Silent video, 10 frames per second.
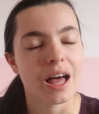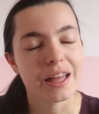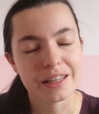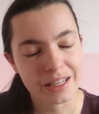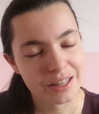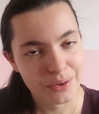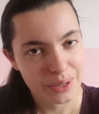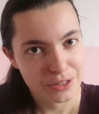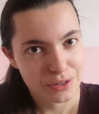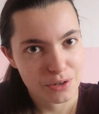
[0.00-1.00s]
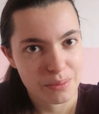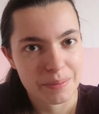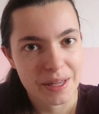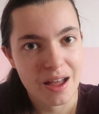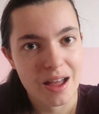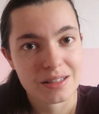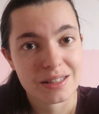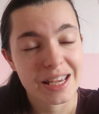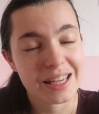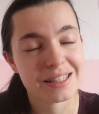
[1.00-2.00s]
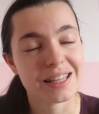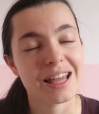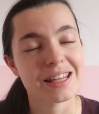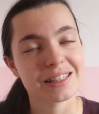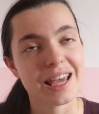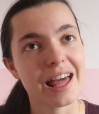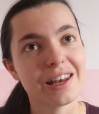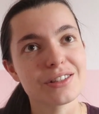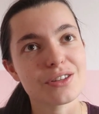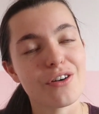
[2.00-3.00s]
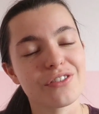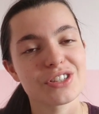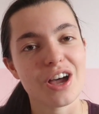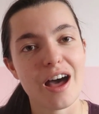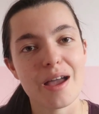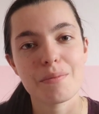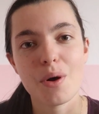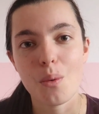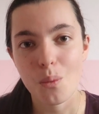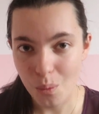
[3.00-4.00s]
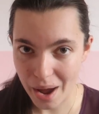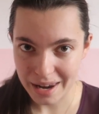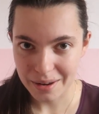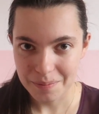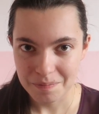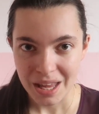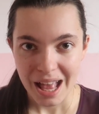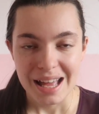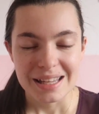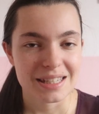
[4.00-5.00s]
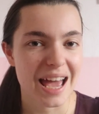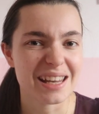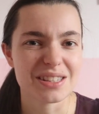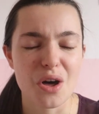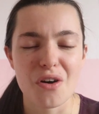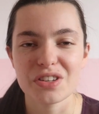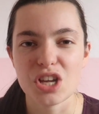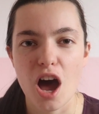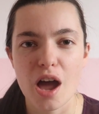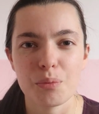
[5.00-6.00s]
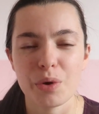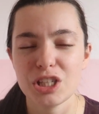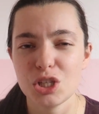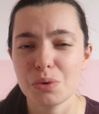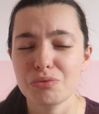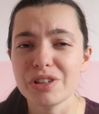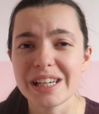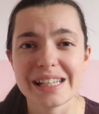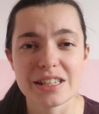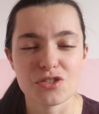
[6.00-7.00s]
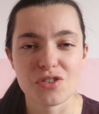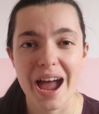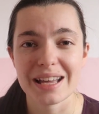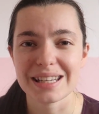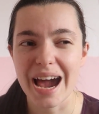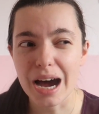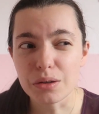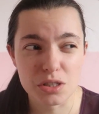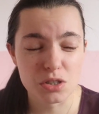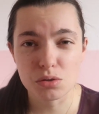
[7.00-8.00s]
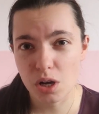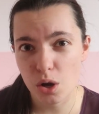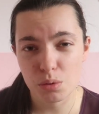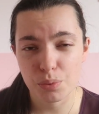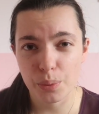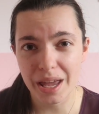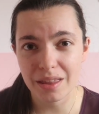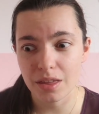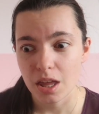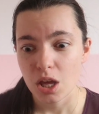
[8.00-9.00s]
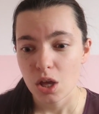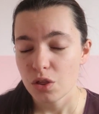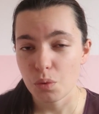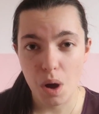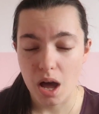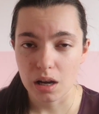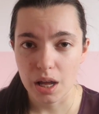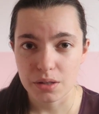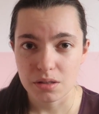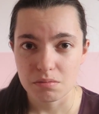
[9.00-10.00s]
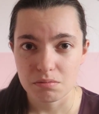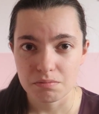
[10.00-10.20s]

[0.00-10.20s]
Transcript: Another question you might be asked is, tell us of a time when. Tell us of a time when you were really stressed. How did you cope with the workload?